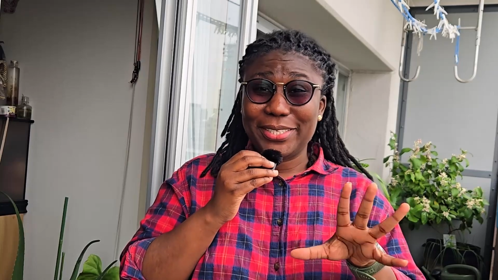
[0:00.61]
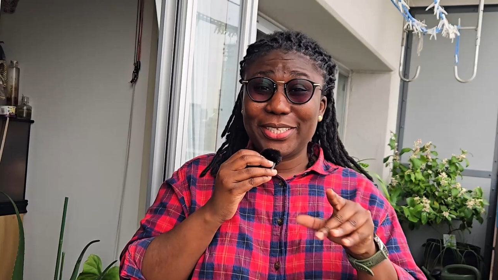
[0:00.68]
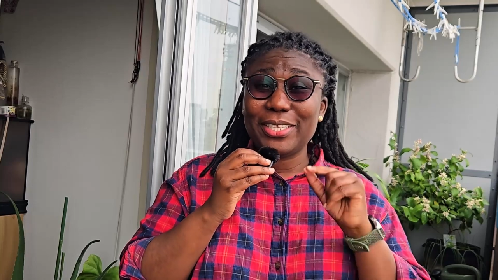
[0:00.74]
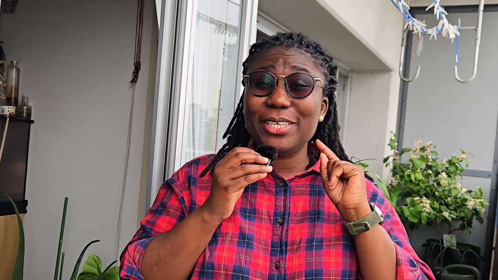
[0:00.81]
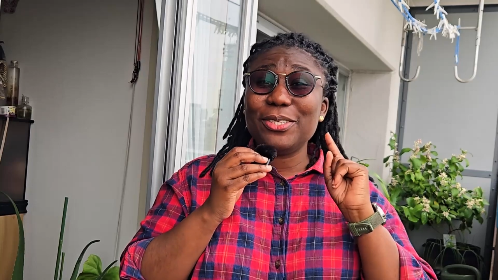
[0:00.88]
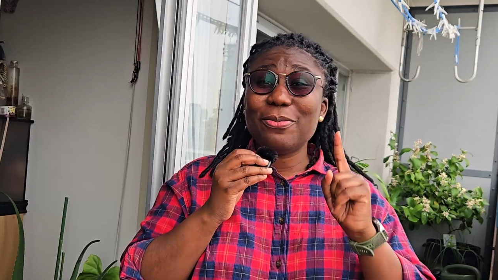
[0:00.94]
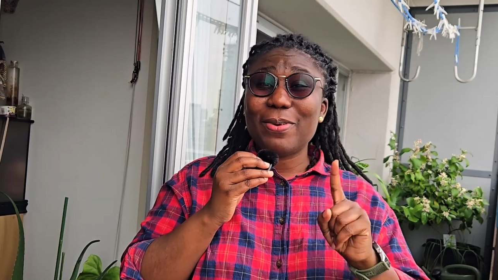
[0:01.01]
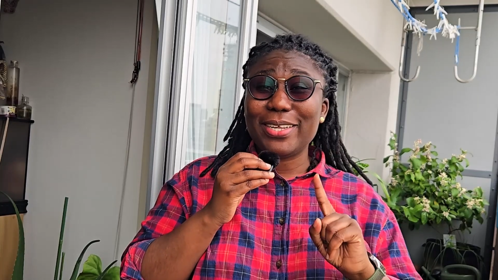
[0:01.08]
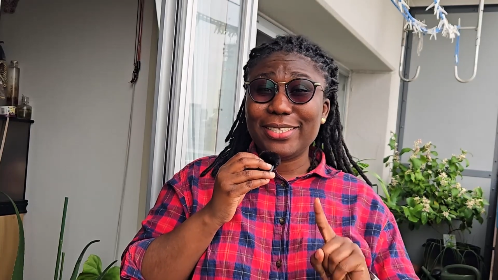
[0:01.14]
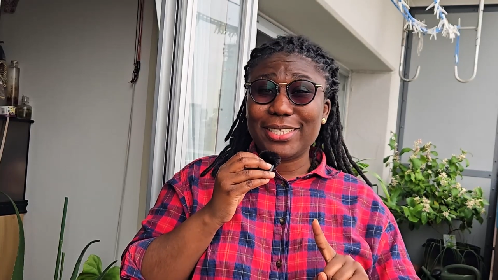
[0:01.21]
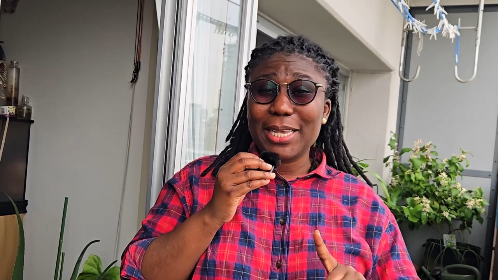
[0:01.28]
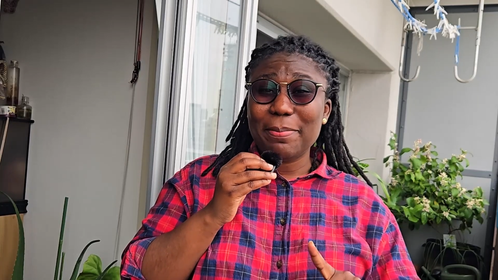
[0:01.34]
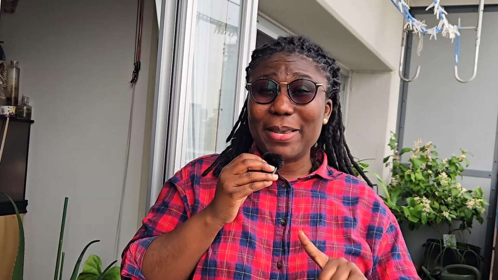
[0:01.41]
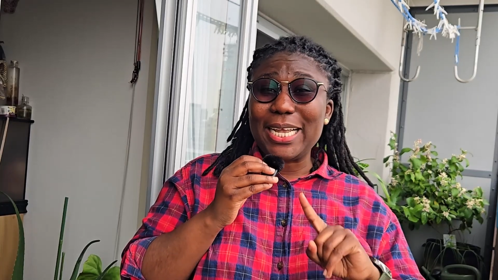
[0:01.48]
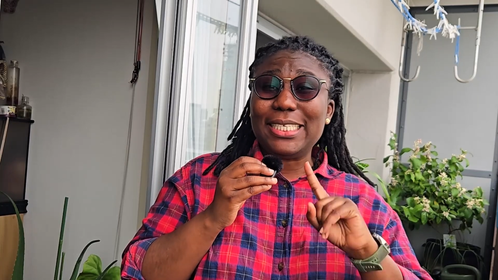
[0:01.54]
So this one
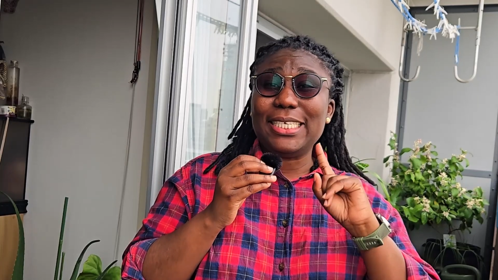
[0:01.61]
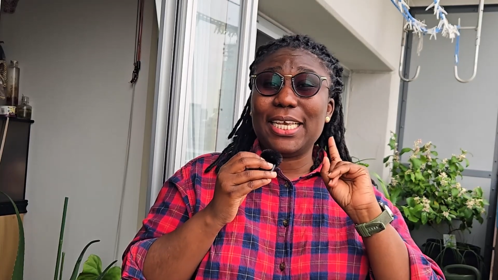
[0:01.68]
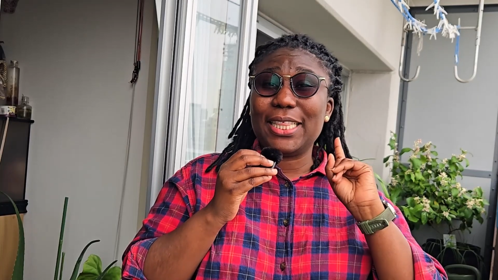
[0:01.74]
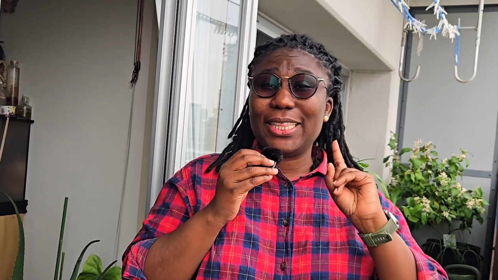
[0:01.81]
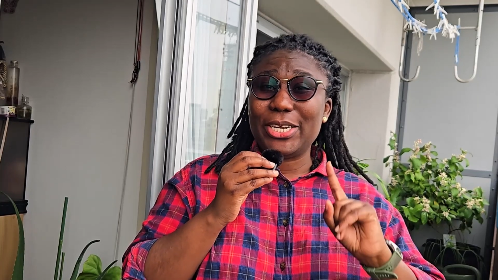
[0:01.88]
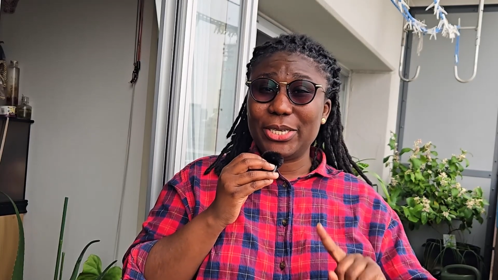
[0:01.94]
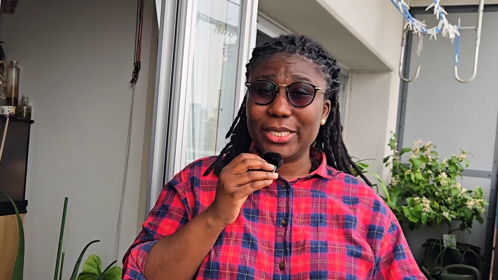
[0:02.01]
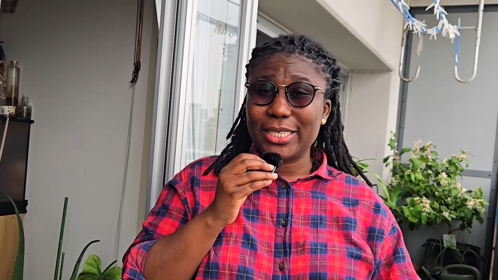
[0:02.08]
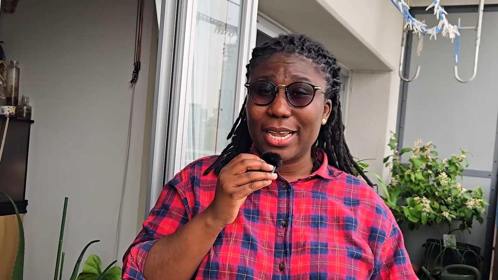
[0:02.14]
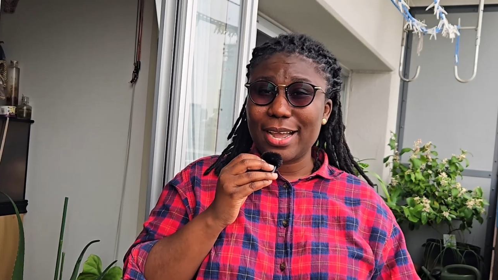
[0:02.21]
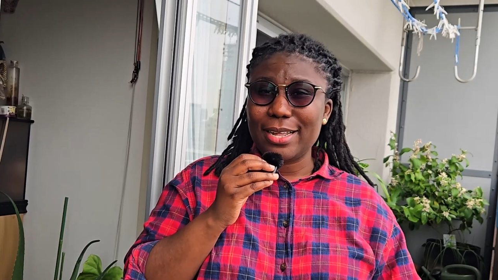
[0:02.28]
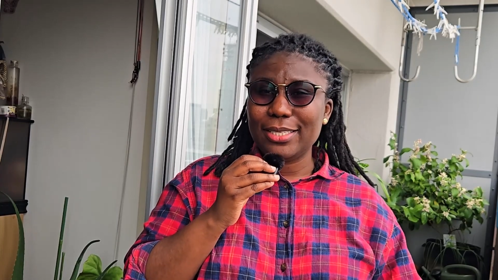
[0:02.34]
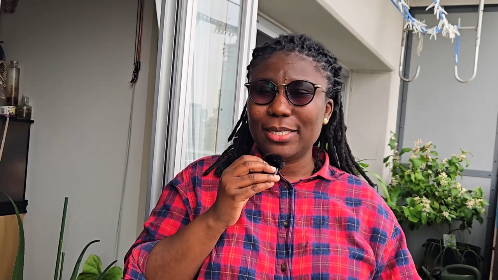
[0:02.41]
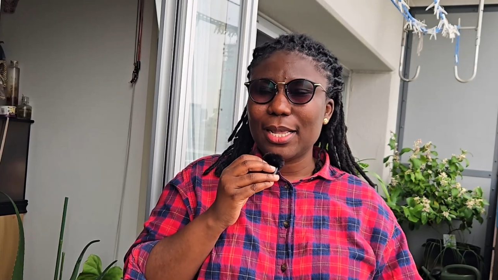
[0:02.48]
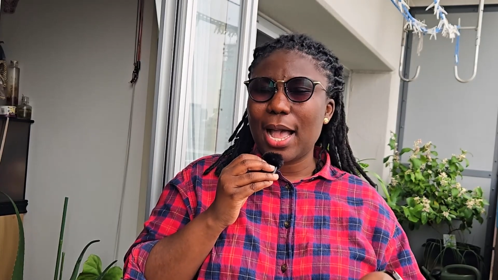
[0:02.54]
tip can take 30
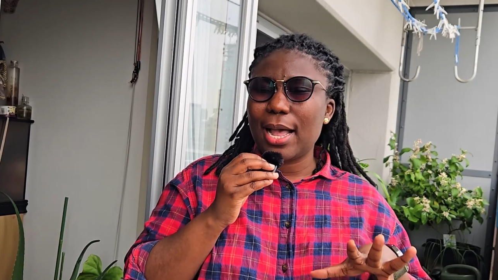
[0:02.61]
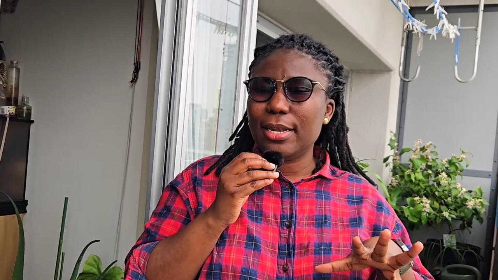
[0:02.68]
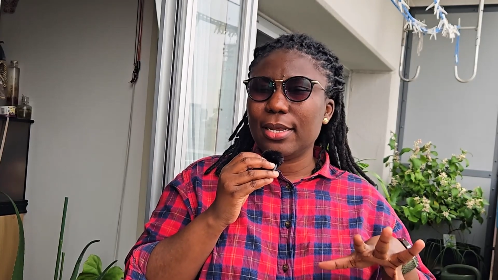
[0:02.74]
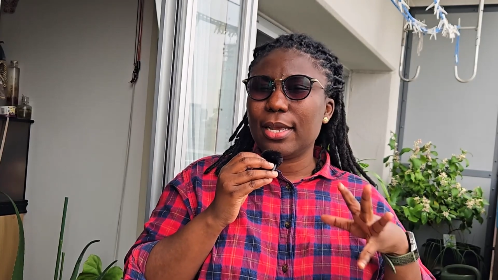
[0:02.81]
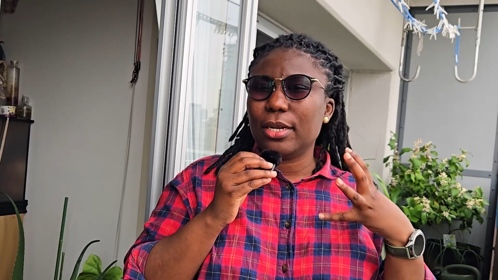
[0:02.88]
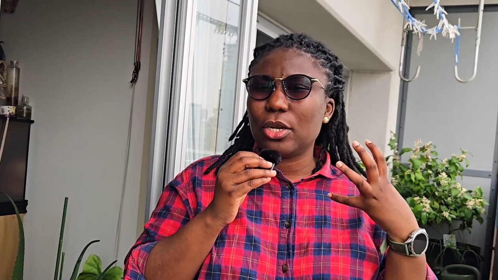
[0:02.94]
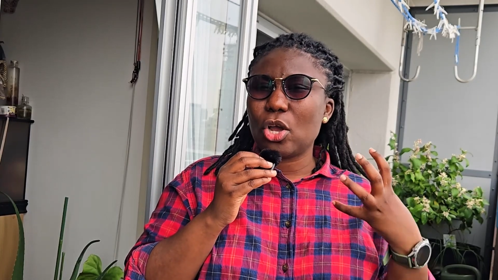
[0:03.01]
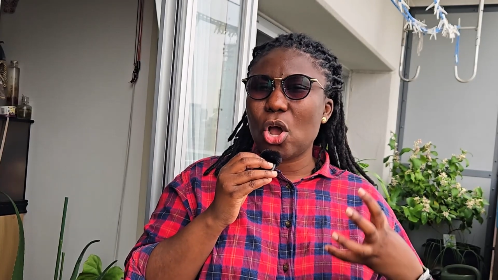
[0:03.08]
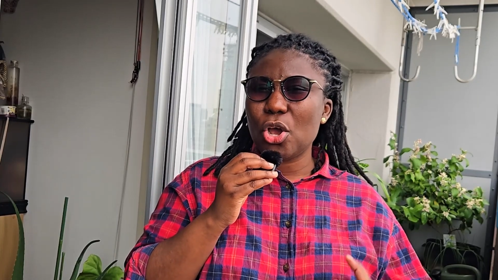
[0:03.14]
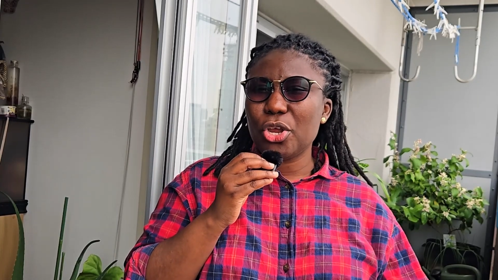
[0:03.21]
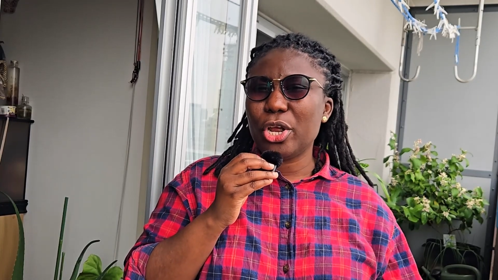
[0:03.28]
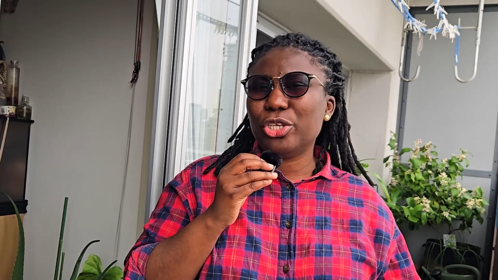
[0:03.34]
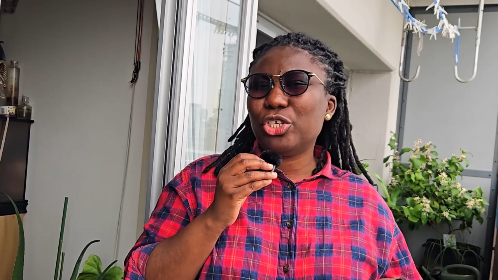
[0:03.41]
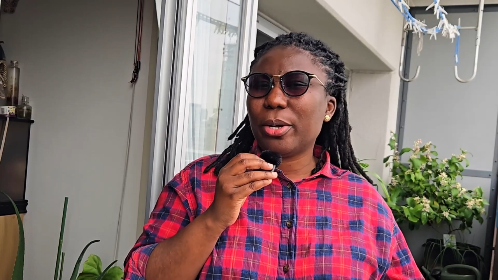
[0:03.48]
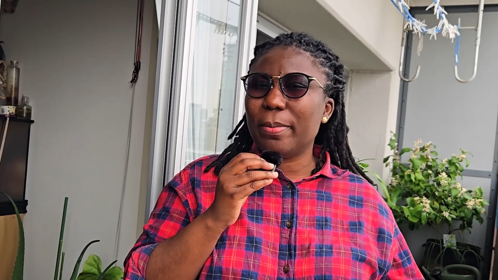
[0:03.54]
seconds and it can cut
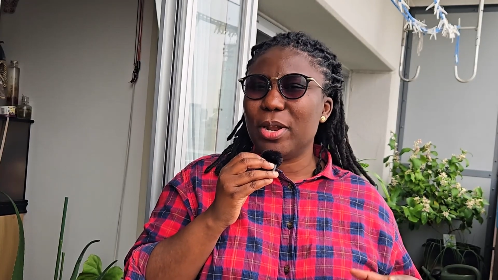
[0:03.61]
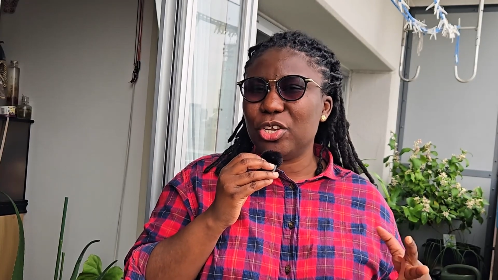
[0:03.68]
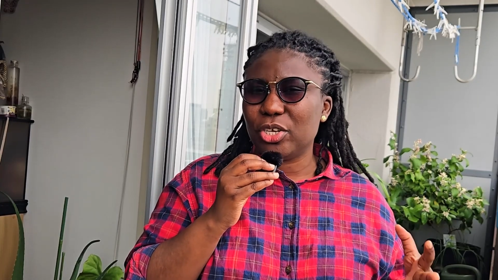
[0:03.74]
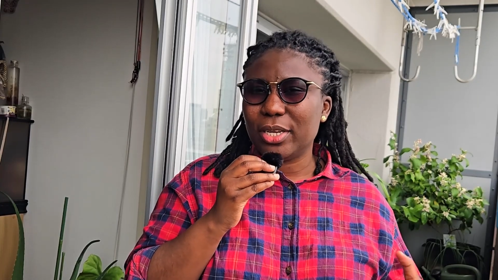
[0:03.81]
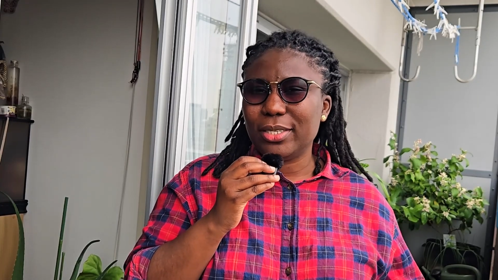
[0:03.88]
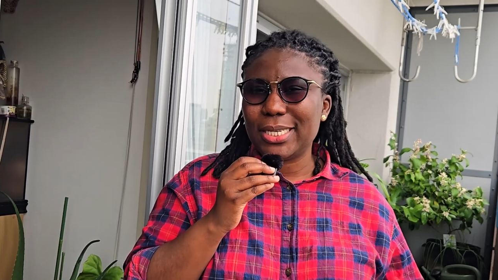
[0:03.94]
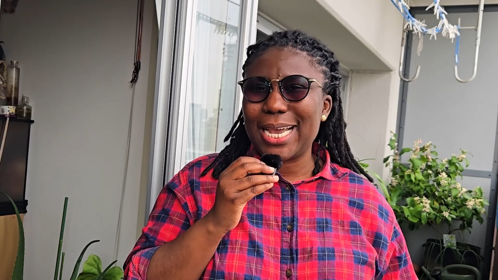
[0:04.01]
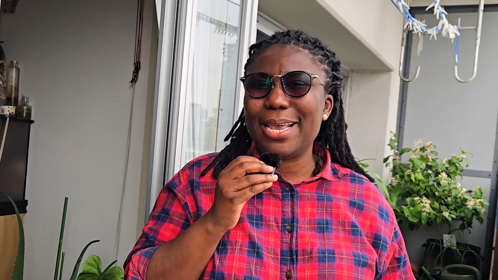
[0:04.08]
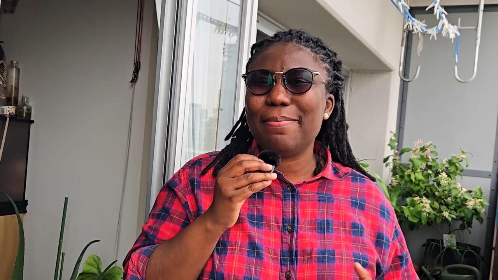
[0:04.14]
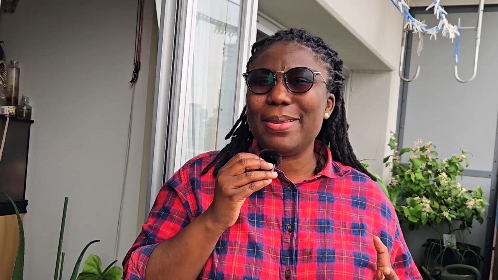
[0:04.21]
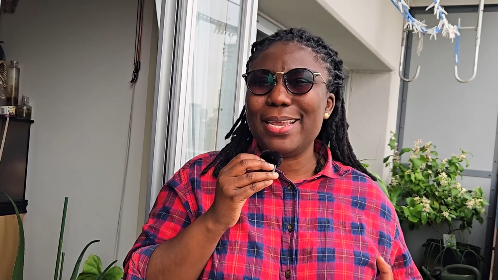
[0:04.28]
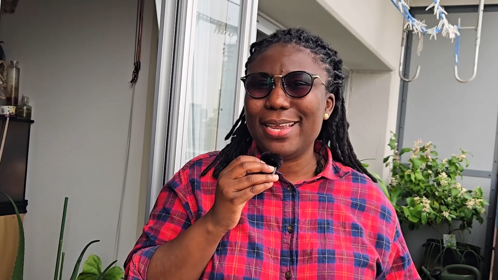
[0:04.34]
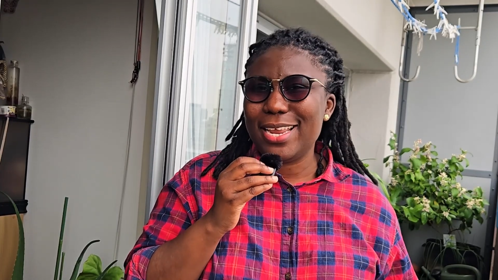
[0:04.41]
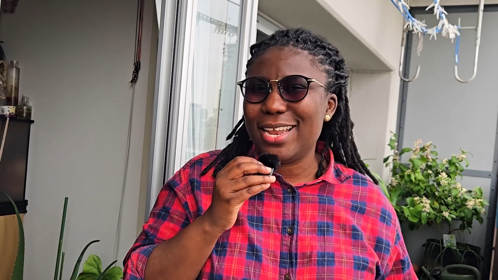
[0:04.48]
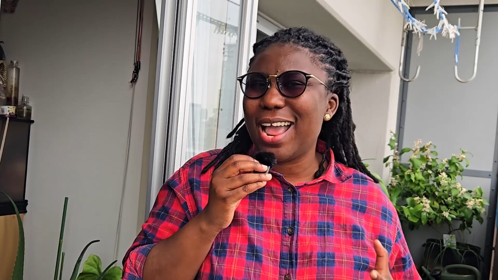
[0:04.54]
your germination time
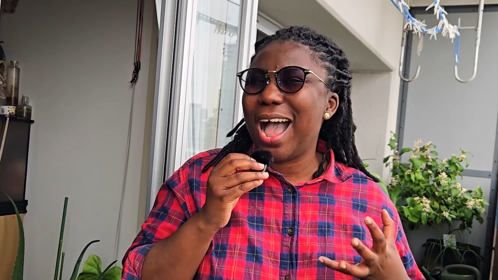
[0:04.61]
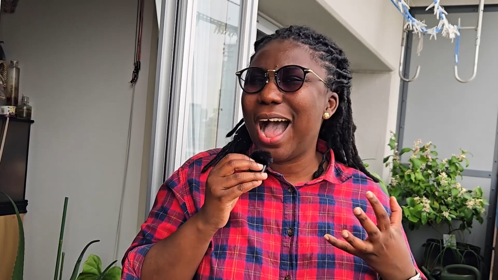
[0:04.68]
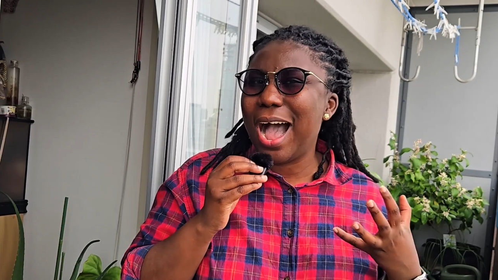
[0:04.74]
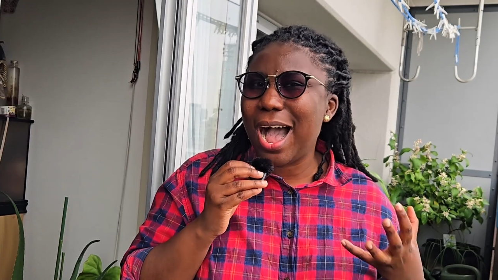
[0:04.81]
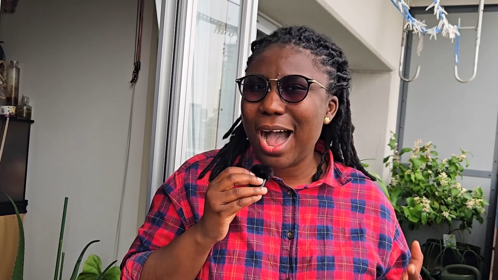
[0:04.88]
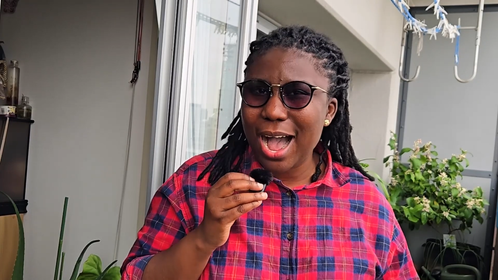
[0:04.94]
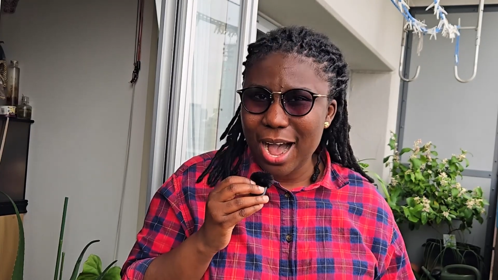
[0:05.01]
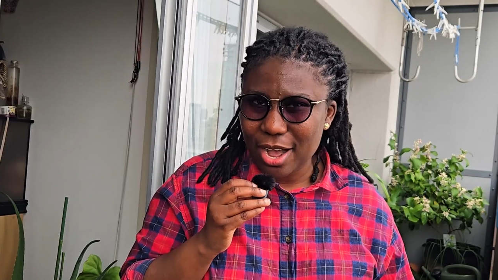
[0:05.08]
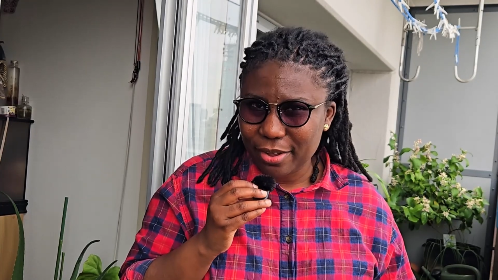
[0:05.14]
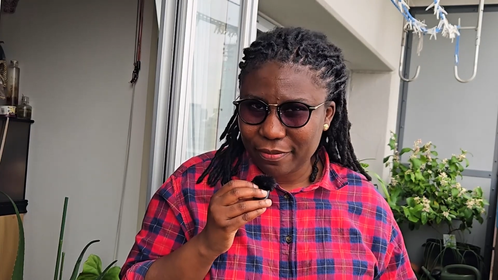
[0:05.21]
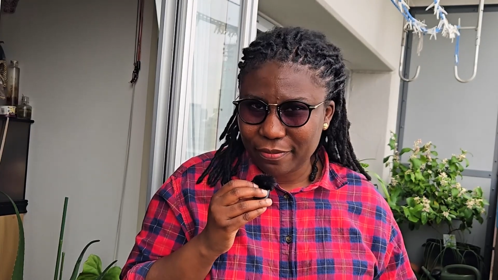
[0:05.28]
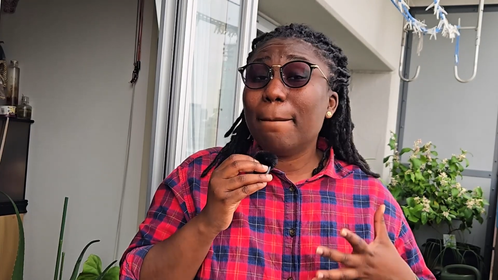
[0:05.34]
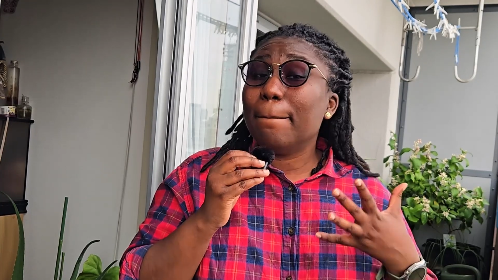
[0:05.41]
in half.